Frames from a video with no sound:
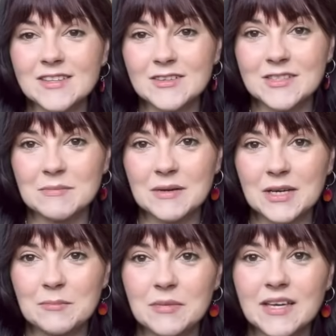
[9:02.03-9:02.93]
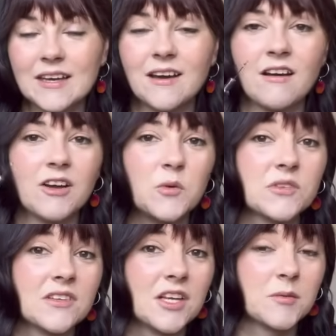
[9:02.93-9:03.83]
losing my unpicker. I always
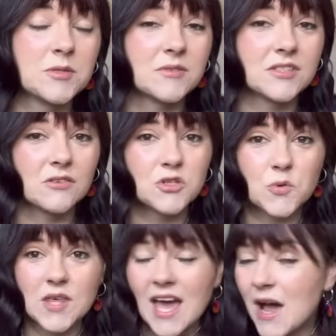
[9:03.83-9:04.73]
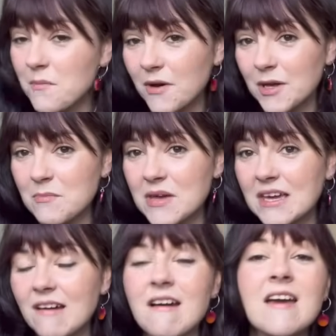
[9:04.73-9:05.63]
turn up to a social without my
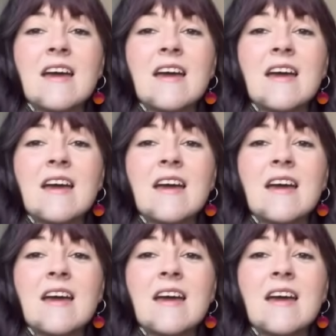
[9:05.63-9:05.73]
unpicker.